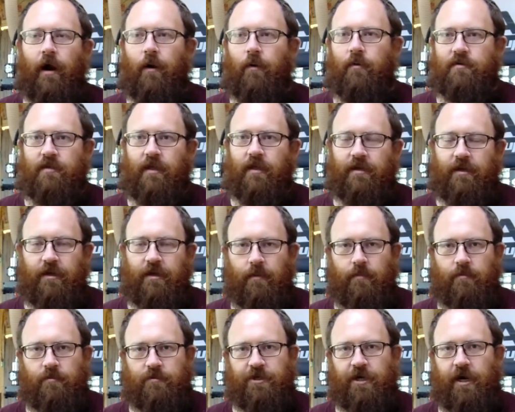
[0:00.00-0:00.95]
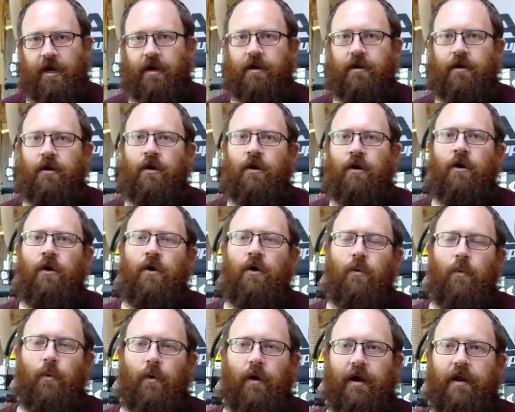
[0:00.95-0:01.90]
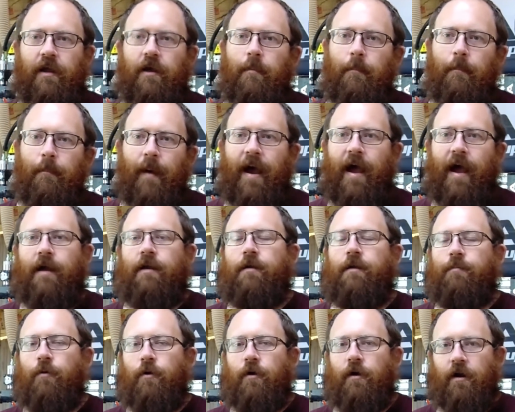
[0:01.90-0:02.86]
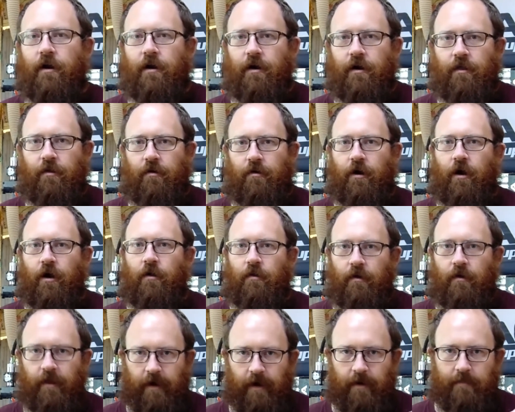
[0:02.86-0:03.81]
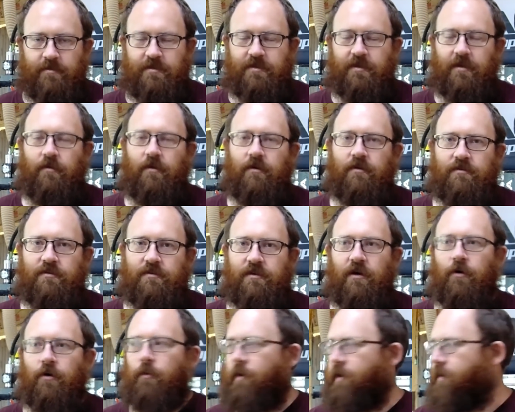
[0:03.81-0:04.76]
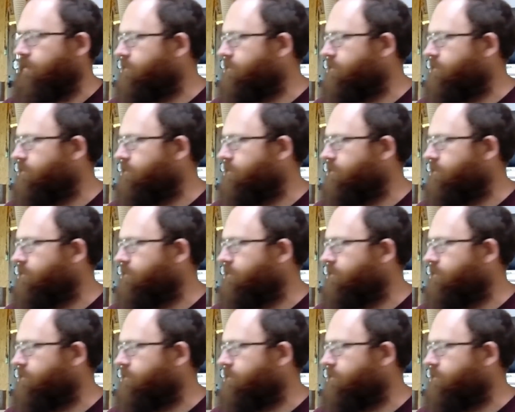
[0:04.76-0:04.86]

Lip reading: I always like to double check when I come back to put in another color that I'm still on zero,